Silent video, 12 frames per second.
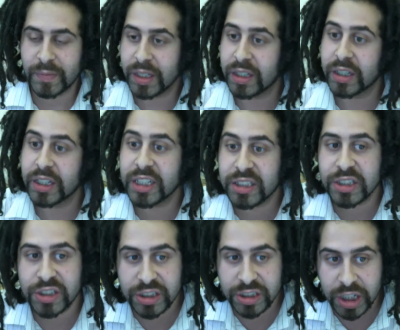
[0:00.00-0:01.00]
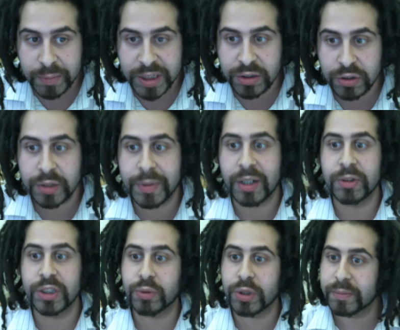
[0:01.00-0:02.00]
And I guess I should start by talking about
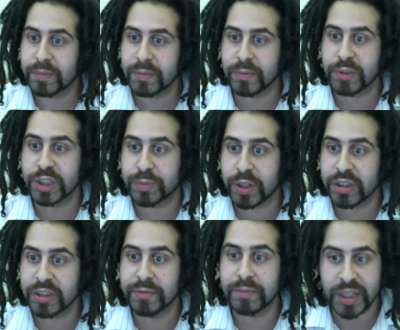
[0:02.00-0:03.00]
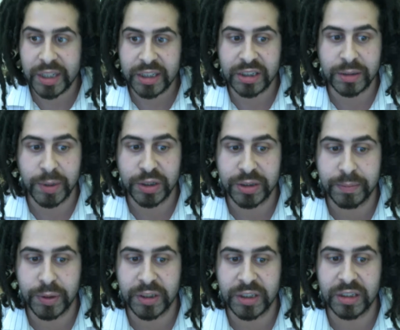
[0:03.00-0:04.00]
which product of mine is the most
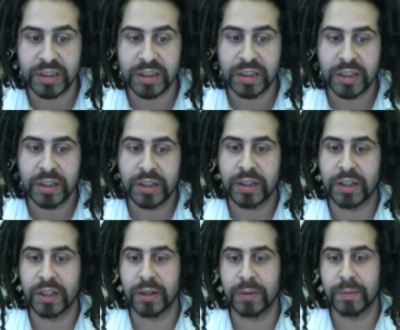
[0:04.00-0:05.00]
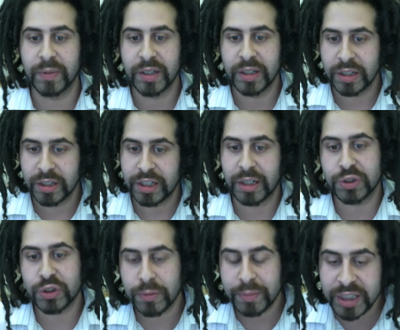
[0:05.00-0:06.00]
important. Now, I'm
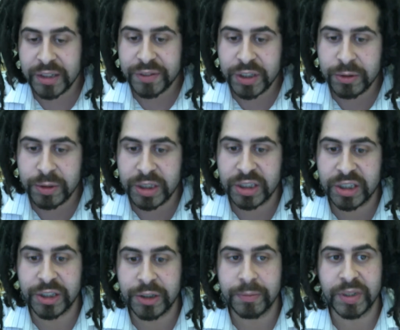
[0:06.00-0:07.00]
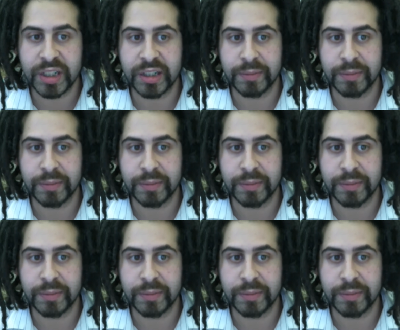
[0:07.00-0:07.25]
sure many of you would assume that it